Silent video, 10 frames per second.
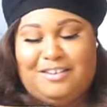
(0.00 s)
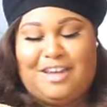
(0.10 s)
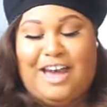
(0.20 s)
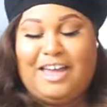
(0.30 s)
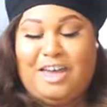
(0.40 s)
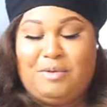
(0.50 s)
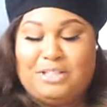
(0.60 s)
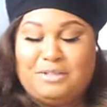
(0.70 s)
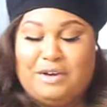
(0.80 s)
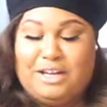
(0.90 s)
I can't
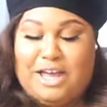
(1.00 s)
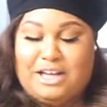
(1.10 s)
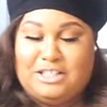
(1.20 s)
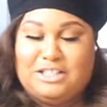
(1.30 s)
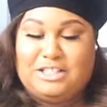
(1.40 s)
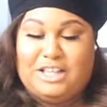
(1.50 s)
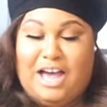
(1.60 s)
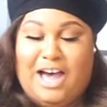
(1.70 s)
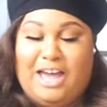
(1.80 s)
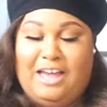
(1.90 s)
wait to wear lashes.
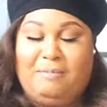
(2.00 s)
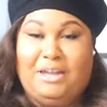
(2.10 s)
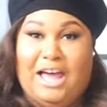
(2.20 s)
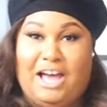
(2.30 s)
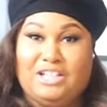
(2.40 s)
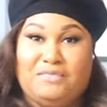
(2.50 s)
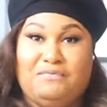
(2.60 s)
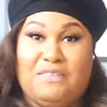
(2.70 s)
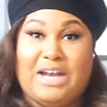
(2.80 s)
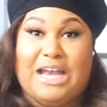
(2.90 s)
I am a lash
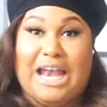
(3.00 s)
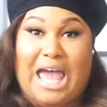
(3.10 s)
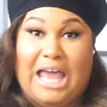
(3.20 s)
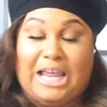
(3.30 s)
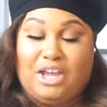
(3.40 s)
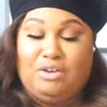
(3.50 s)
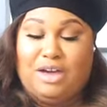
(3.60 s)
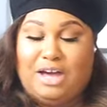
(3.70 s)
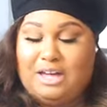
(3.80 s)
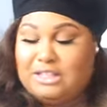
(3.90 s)
fanatic, you
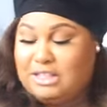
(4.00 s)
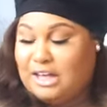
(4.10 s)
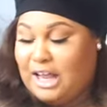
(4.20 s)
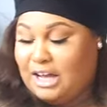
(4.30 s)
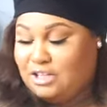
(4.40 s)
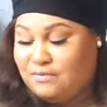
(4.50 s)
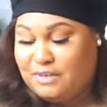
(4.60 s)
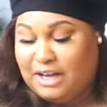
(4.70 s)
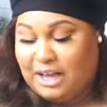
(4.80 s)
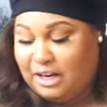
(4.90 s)
guys. Lash
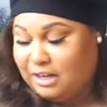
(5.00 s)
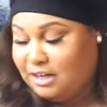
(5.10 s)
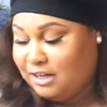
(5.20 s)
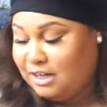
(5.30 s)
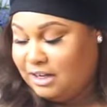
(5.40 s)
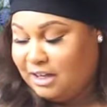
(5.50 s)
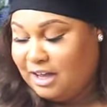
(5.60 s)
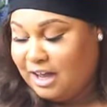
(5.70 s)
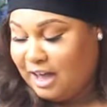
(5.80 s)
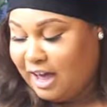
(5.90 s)
fanatic.
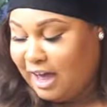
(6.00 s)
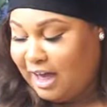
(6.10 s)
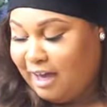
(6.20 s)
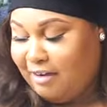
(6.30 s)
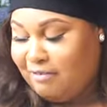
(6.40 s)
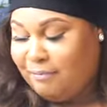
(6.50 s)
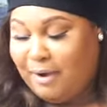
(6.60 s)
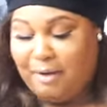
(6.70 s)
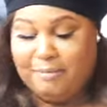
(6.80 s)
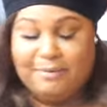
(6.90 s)
I have
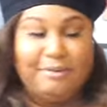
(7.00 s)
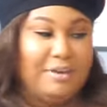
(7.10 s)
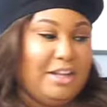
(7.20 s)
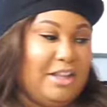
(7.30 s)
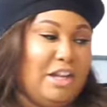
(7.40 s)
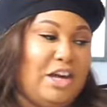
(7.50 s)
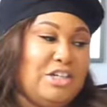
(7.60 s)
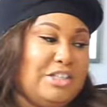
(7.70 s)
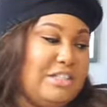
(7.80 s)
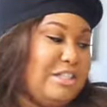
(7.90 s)
probably one of the
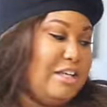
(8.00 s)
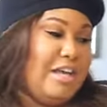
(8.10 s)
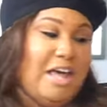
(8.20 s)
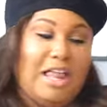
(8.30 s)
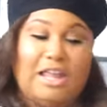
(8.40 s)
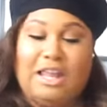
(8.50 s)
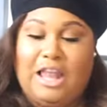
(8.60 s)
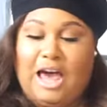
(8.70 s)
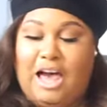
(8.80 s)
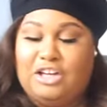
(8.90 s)
largest
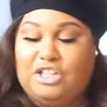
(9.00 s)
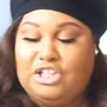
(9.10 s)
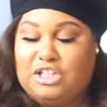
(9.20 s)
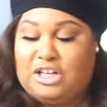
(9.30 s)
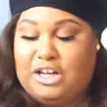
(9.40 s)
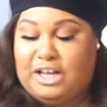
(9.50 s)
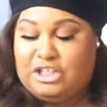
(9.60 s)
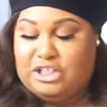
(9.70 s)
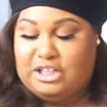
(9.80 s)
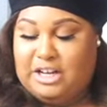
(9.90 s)
lash
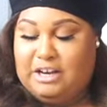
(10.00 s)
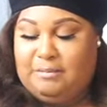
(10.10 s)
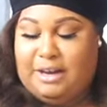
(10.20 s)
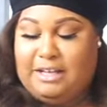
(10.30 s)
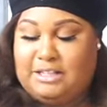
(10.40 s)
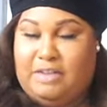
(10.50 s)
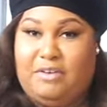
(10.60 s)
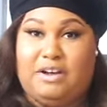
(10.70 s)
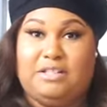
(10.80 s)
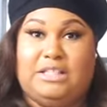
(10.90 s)
collection that anybody has
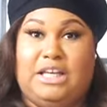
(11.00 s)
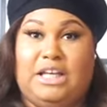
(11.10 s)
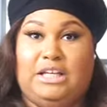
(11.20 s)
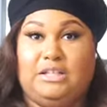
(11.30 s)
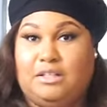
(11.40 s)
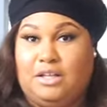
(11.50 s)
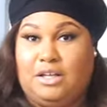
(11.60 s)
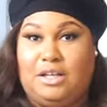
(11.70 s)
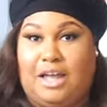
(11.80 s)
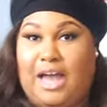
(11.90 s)
ever seen.
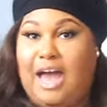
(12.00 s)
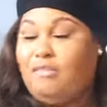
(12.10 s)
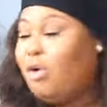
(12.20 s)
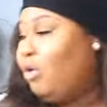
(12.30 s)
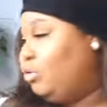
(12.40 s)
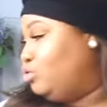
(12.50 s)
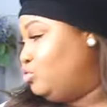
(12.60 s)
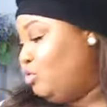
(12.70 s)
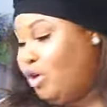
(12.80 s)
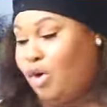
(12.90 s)
Like, I have a whole
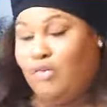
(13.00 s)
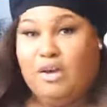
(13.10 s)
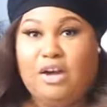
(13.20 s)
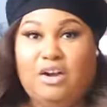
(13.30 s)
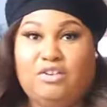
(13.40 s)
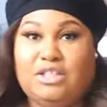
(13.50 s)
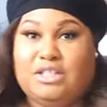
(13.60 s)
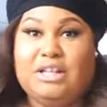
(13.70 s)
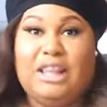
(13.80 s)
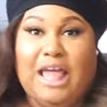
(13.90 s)
drawer over here, just
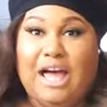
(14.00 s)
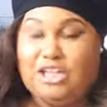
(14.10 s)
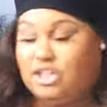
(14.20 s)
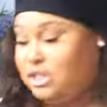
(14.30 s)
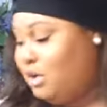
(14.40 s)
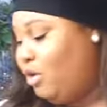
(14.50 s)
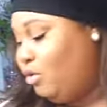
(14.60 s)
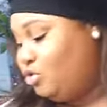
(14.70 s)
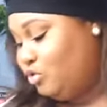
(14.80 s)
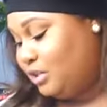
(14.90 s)
lash. A
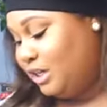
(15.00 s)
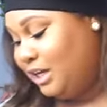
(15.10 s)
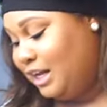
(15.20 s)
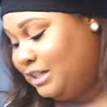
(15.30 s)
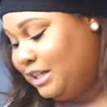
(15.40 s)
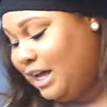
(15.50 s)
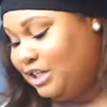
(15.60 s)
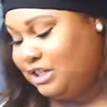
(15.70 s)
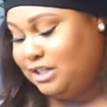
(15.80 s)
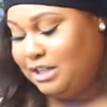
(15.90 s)
whole drawer dedicated to lashes.